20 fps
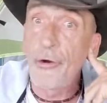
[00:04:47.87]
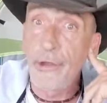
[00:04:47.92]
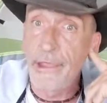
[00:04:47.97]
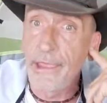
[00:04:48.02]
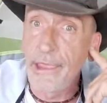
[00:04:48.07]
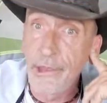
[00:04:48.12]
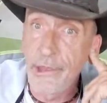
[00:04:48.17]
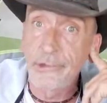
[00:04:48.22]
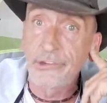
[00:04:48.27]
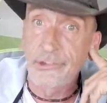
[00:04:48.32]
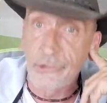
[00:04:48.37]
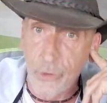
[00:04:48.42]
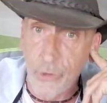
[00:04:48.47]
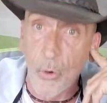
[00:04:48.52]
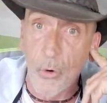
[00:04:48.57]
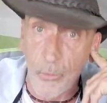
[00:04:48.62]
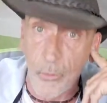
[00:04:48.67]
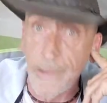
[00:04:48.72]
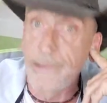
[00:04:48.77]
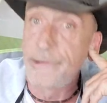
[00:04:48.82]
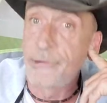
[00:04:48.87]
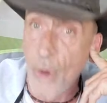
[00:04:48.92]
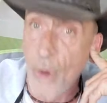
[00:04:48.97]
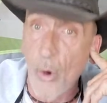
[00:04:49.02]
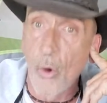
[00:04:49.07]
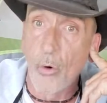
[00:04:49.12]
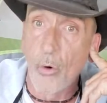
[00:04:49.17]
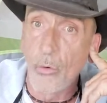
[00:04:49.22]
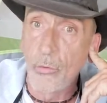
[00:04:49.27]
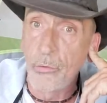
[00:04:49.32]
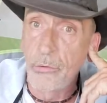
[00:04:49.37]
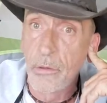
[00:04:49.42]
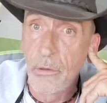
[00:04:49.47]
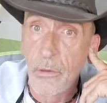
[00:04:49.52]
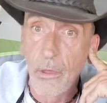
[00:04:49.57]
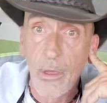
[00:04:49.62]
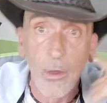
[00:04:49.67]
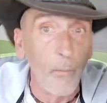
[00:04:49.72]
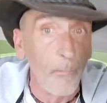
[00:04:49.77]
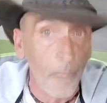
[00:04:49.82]
his story told
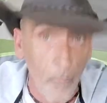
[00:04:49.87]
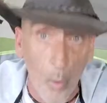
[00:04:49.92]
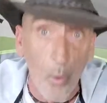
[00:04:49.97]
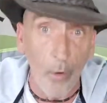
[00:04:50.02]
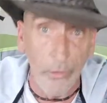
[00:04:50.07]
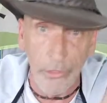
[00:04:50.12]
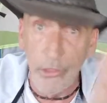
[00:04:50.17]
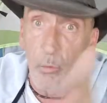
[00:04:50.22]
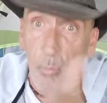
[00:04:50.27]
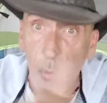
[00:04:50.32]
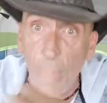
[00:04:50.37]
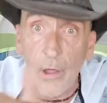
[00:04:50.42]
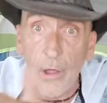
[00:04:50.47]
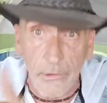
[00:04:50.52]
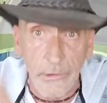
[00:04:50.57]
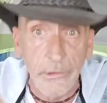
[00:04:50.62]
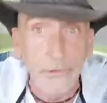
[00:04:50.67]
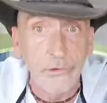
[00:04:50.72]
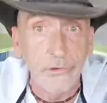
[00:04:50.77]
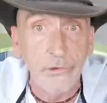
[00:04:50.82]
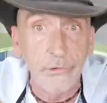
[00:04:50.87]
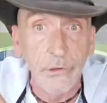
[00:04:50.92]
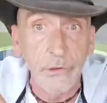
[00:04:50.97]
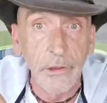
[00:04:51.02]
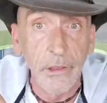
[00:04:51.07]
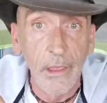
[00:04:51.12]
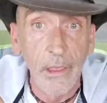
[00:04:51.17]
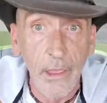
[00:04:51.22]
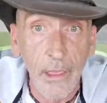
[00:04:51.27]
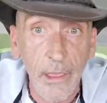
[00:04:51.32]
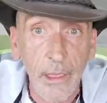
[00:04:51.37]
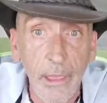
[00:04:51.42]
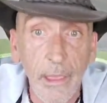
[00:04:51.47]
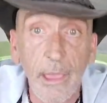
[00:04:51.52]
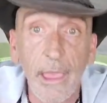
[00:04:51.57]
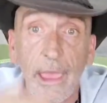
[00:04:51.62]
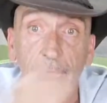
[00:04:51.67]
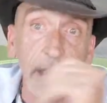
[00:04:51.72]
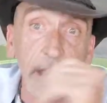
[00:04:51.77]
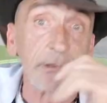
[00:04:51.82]
more than once.
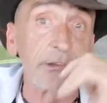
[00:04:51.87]
And